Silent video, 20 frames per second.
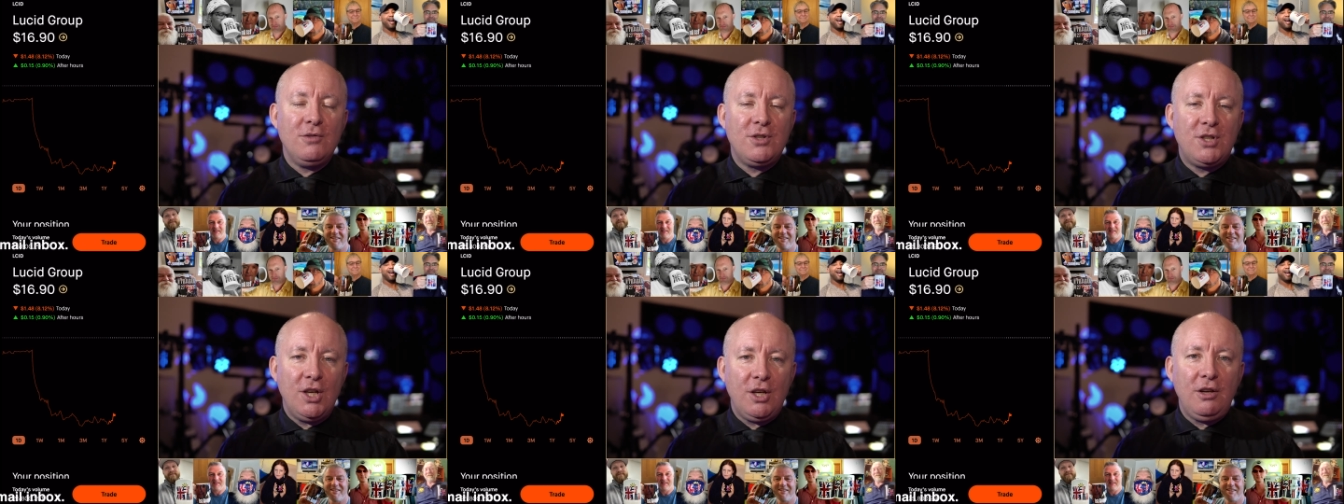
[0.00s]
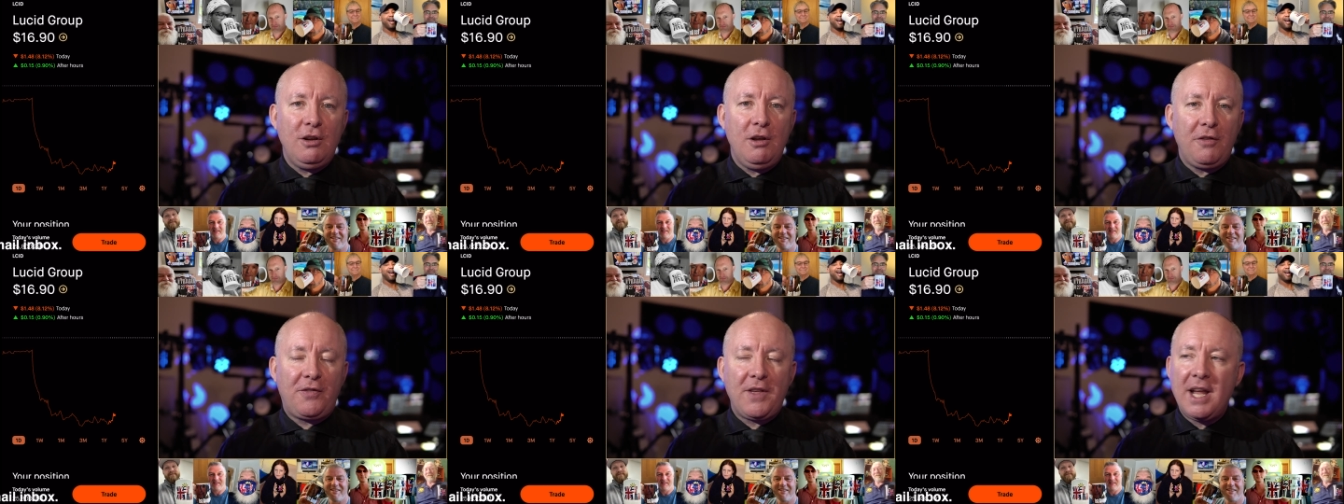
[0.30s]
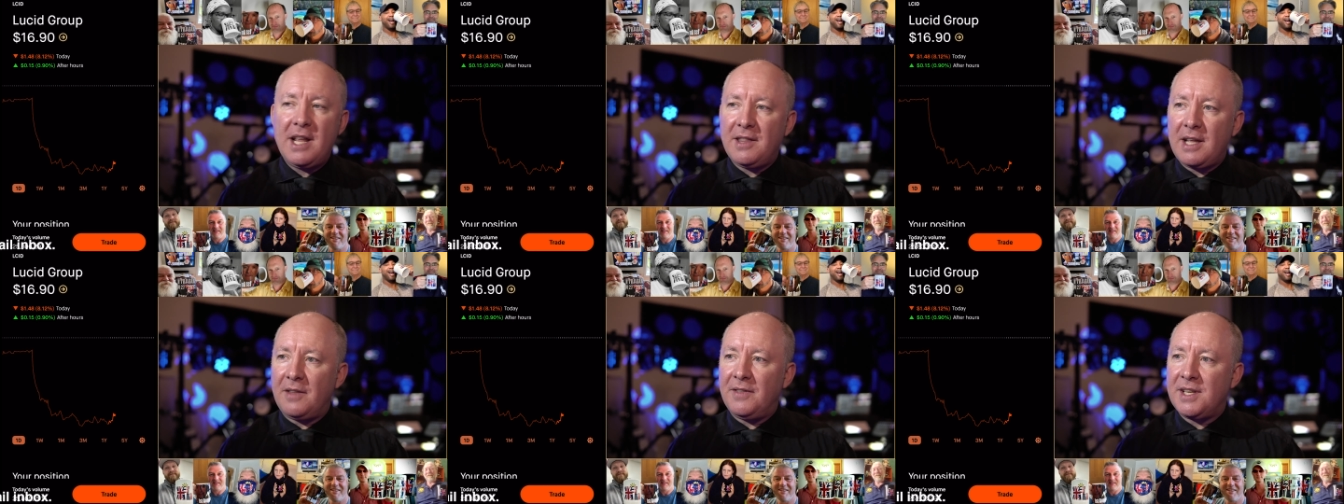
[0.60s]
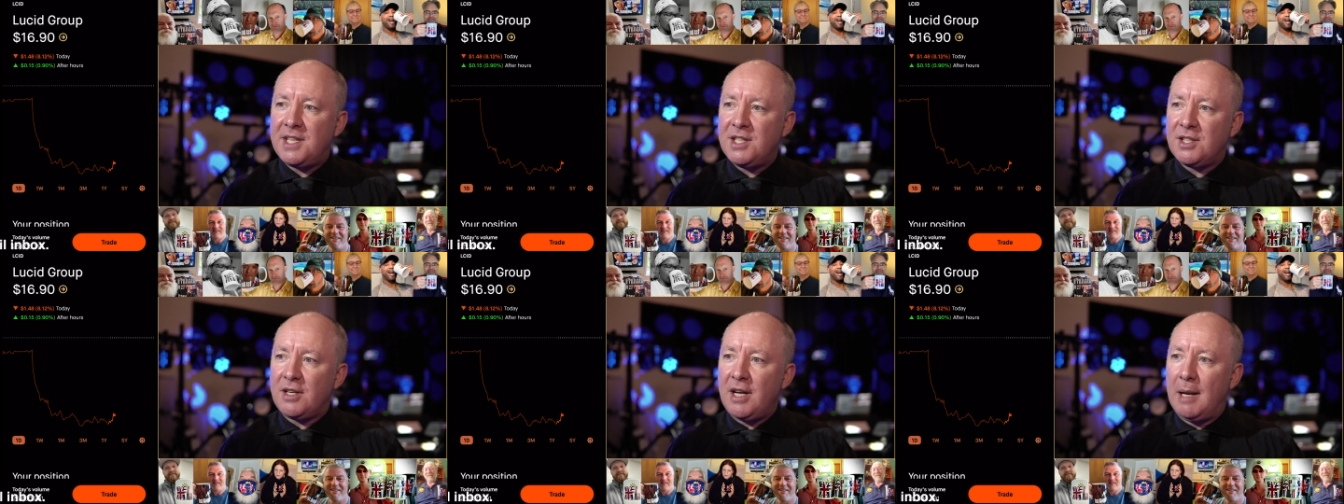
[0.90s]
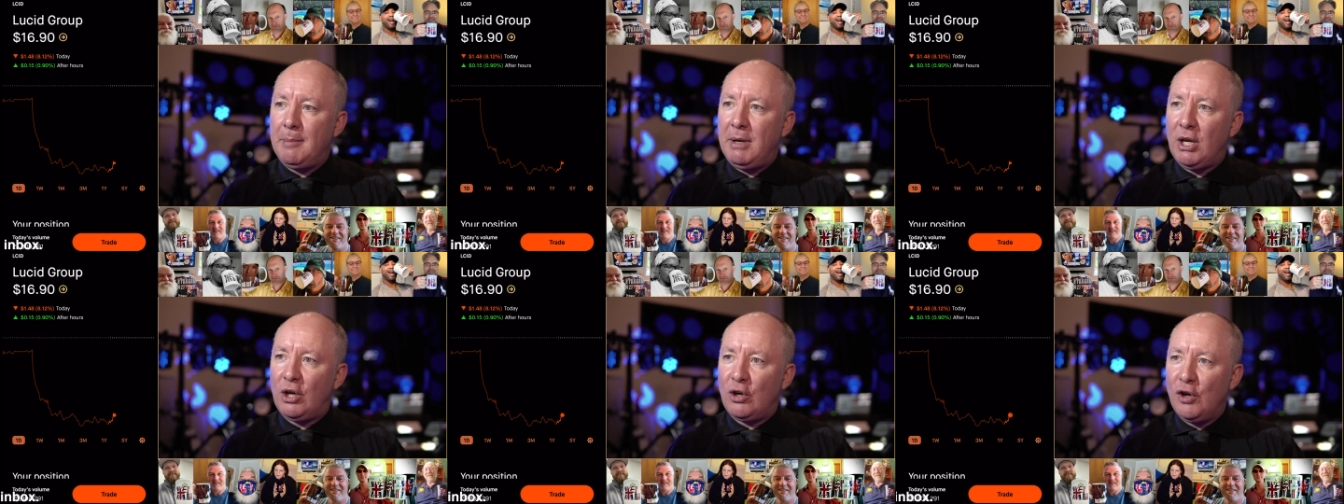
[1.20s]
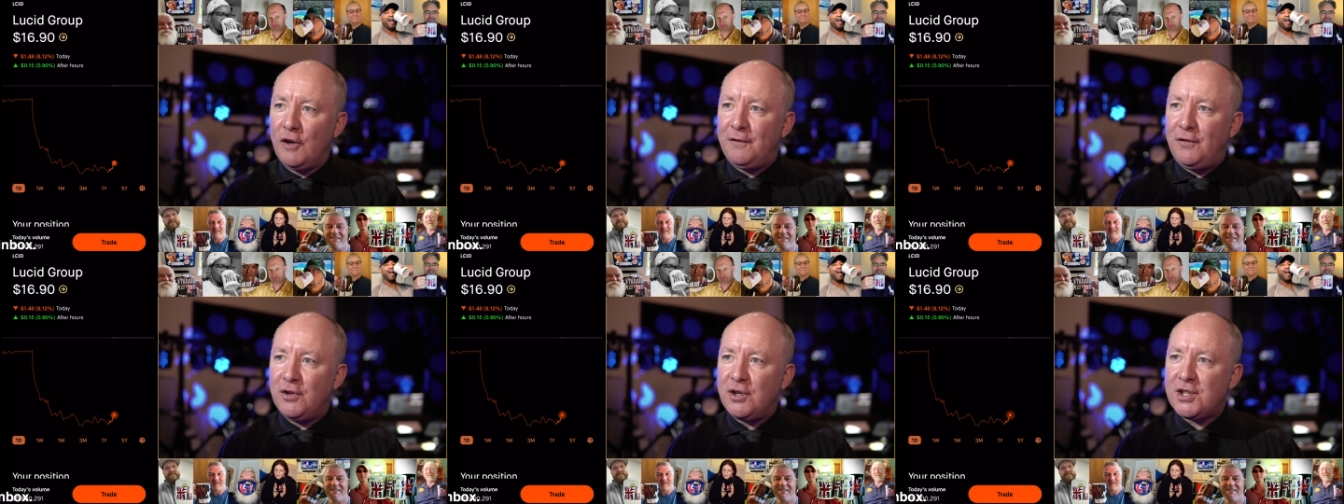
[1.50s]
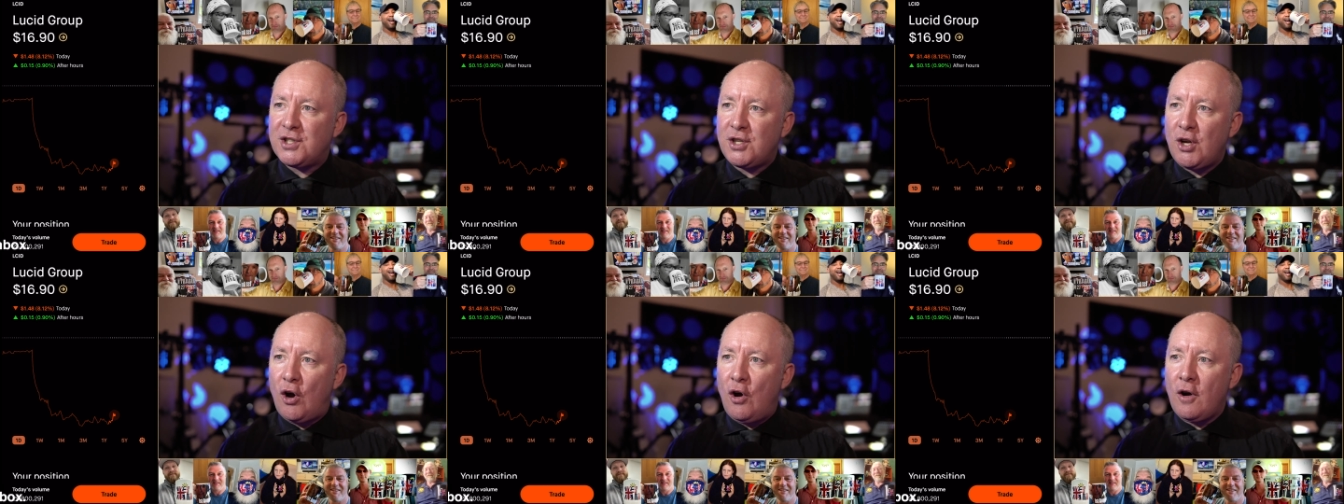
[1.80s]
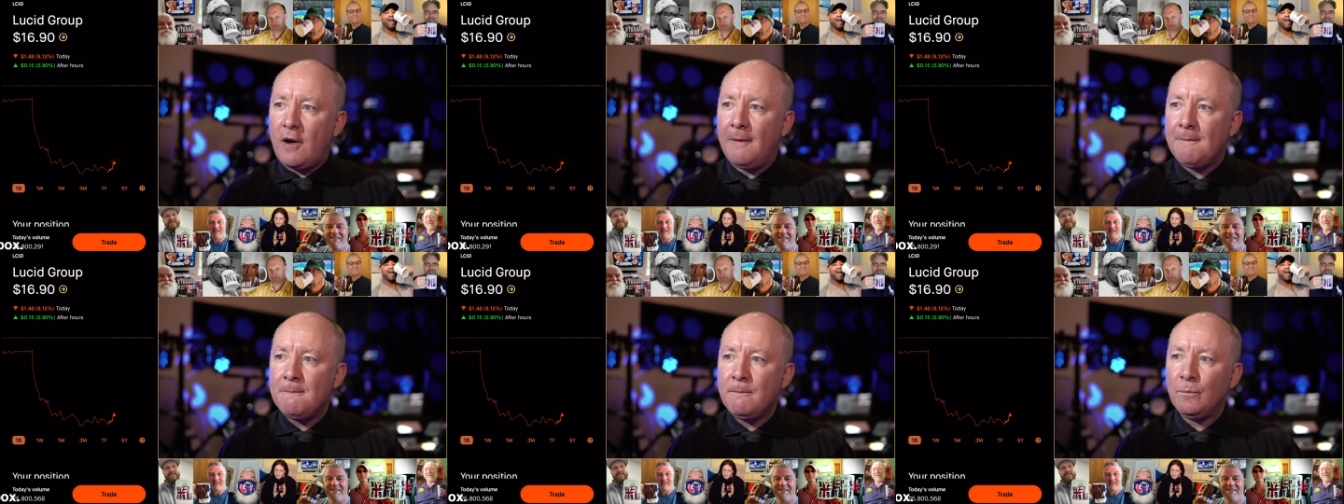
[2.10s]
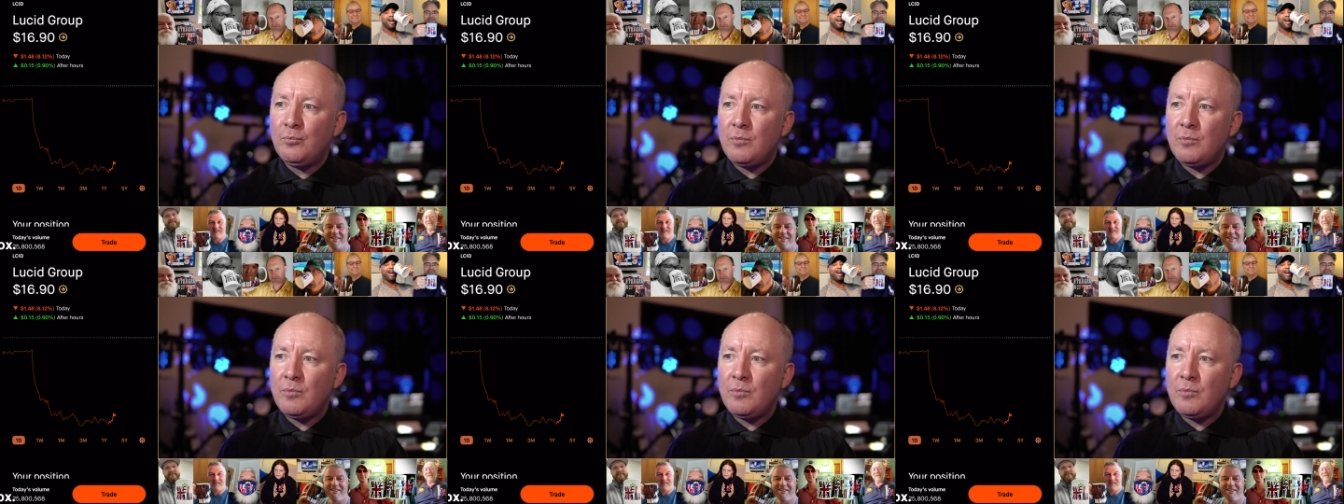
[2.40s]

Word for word: Do you think that this is going to be good for the stock?